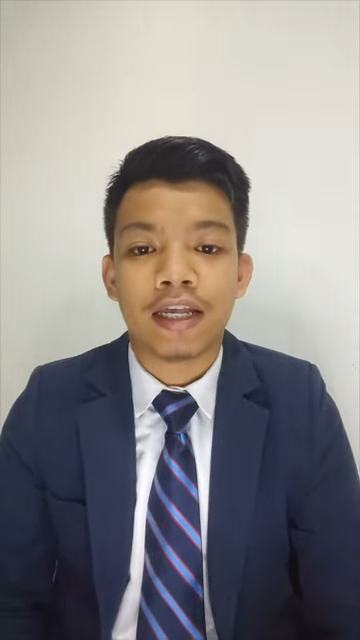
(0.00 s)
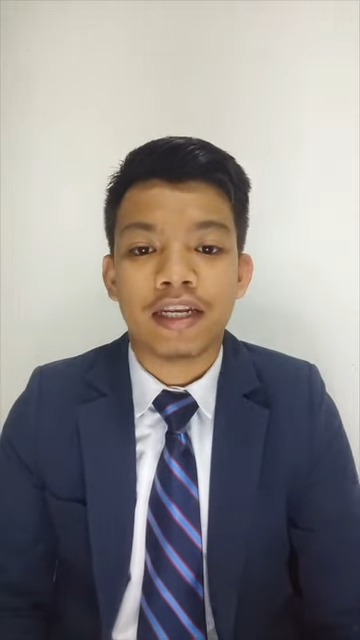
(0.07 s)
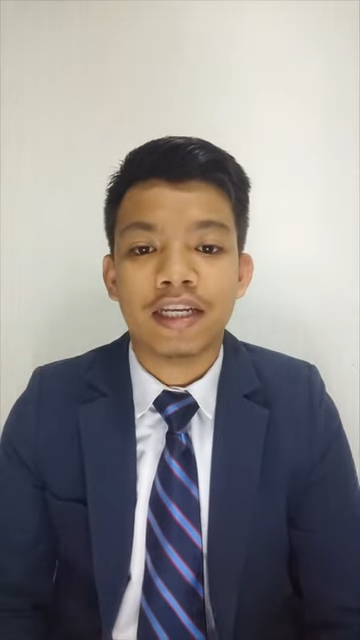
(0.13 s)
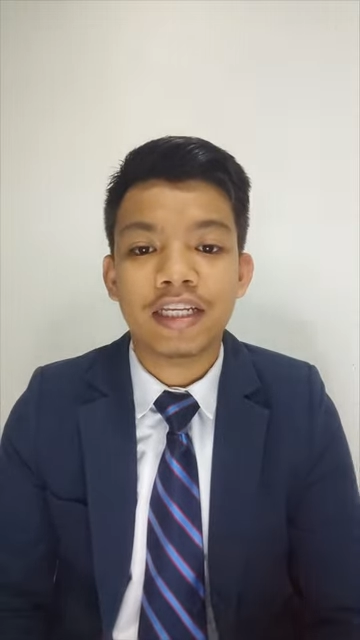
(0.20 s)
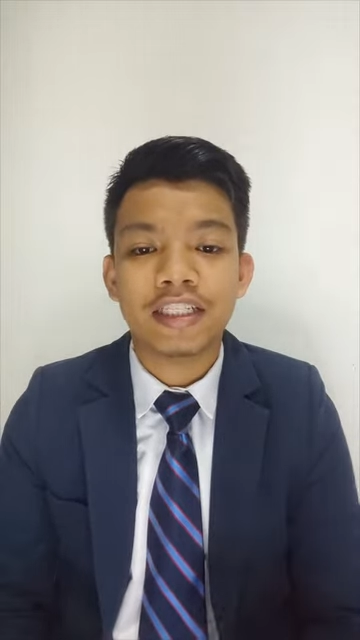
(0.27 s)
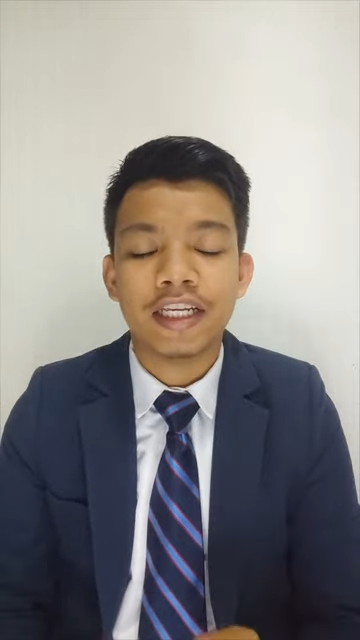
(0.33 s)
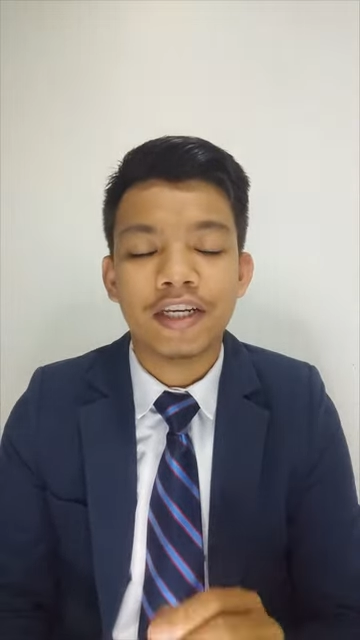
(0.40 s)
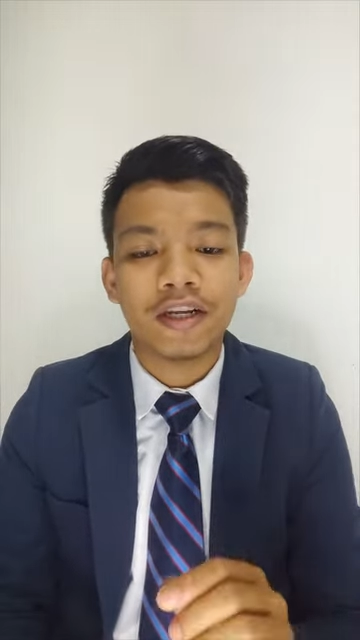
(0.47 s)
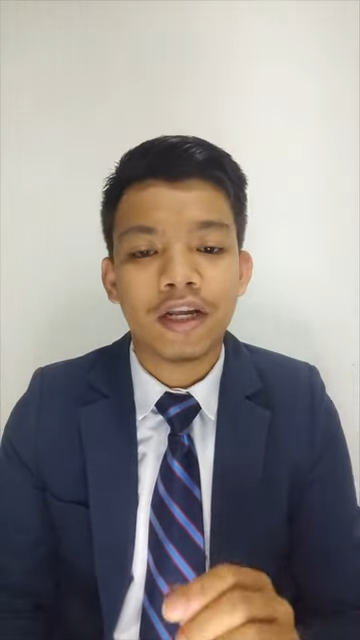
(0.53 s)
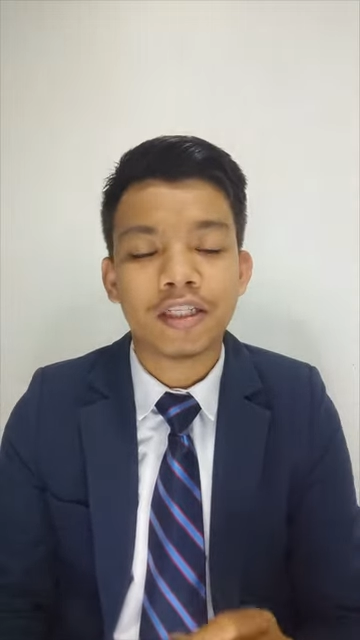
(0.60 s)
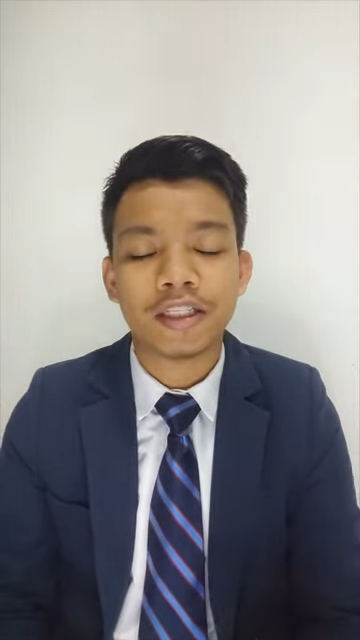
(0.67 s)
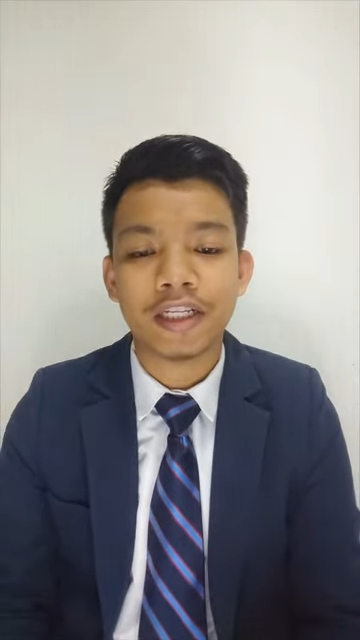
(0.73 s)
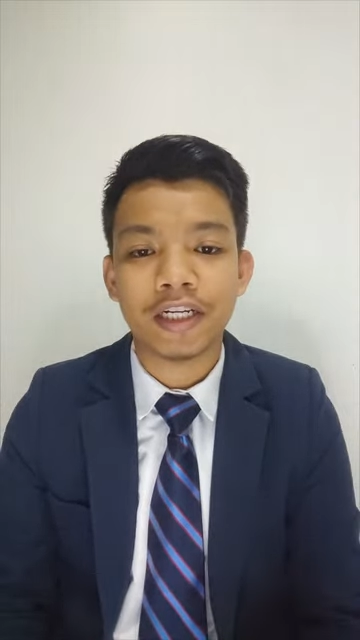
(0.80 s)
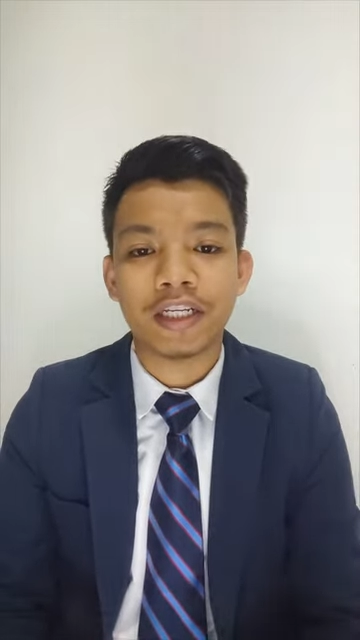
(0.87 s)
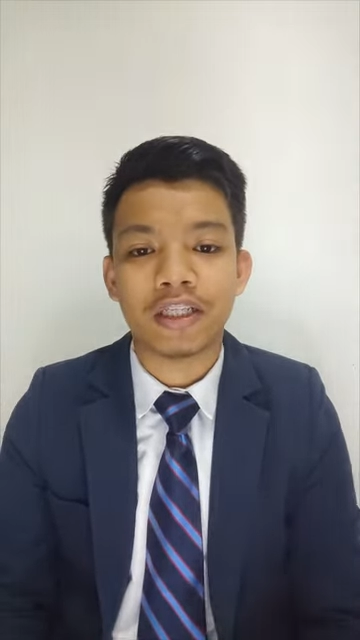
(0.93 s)
this
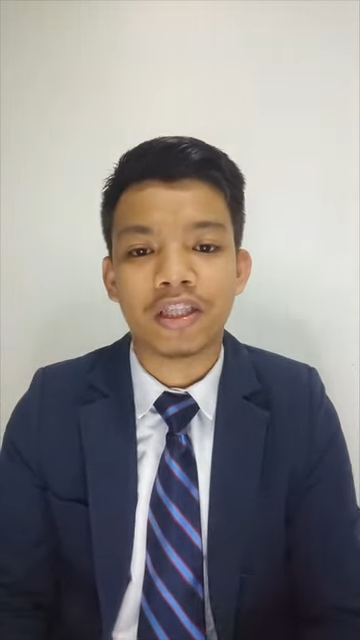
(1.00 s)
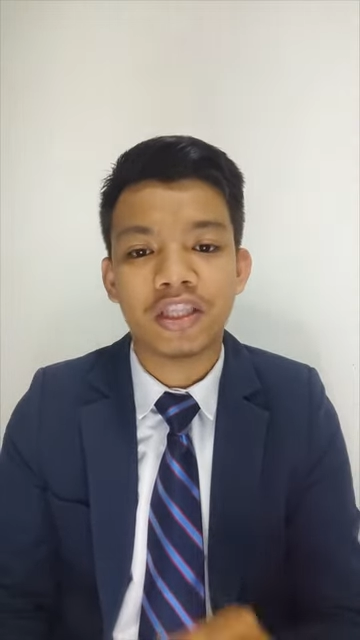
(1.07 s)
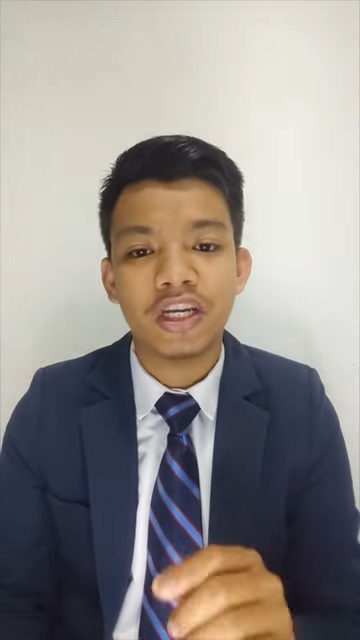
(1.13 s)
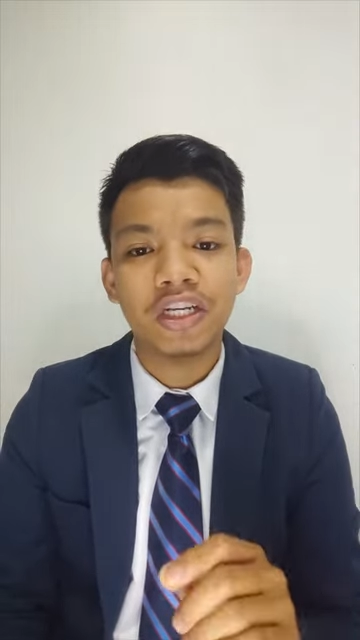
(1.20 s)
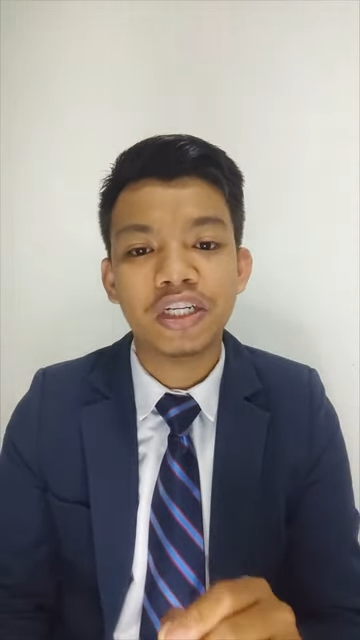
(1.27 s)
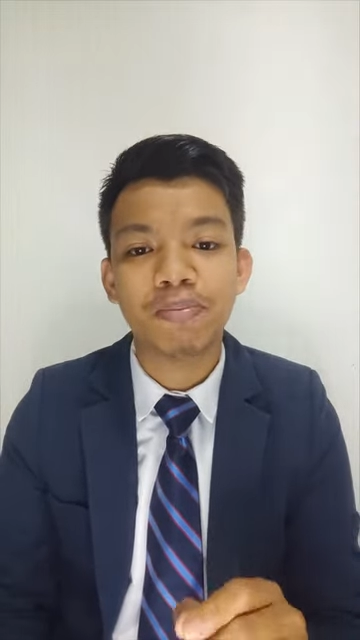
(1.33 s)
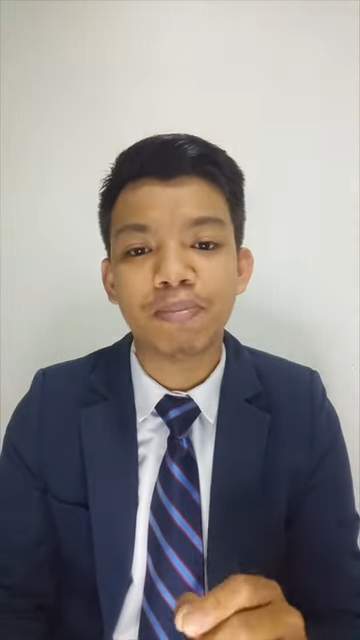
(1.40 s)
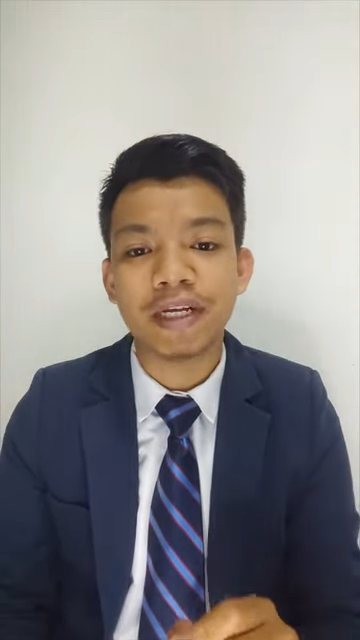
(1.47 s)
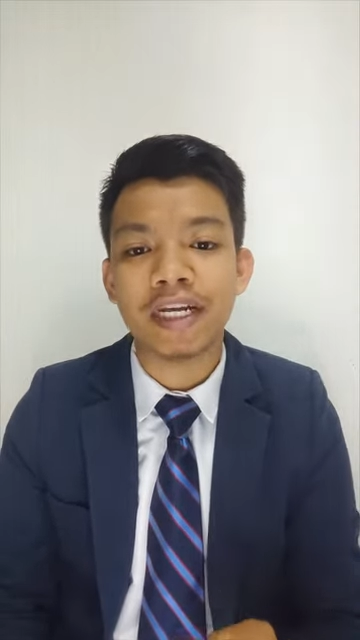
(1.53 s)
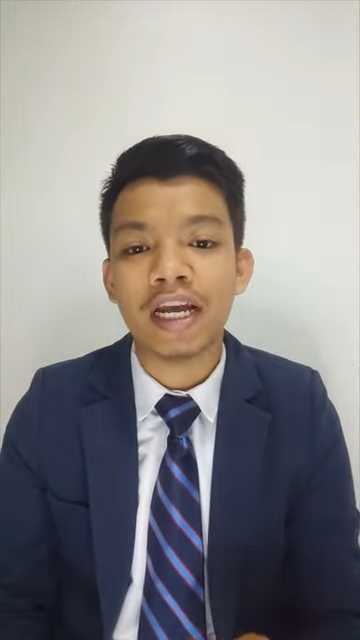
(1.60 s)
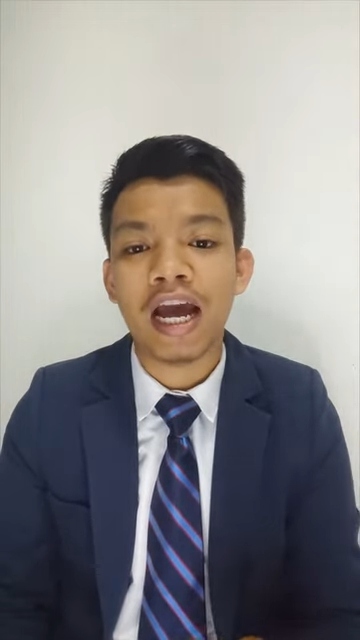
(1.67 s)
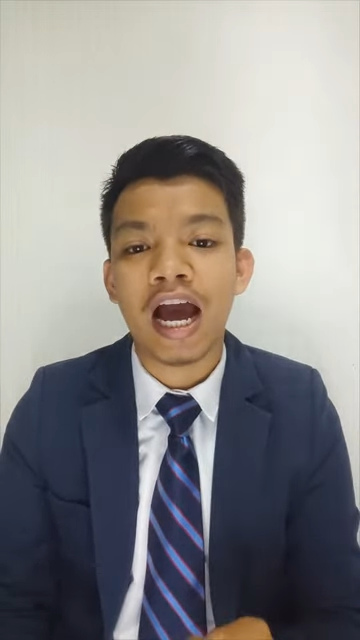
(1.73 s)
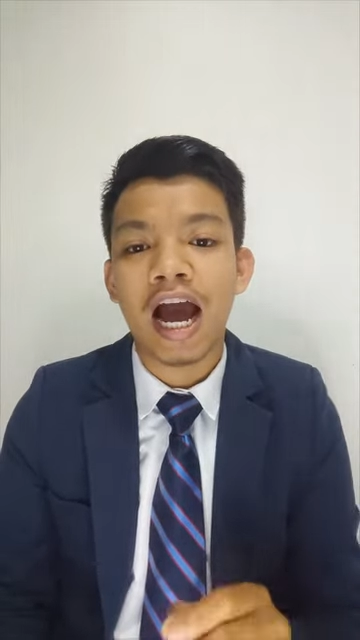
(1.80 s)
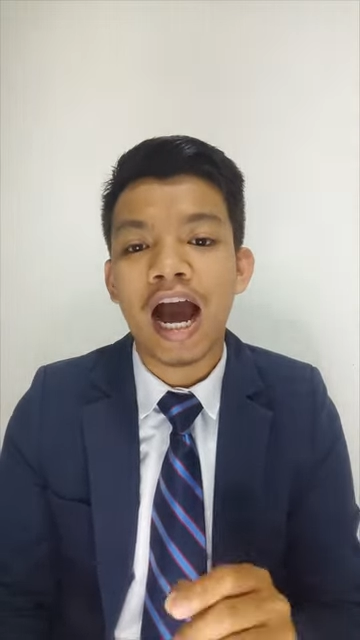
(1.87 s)
industry teach me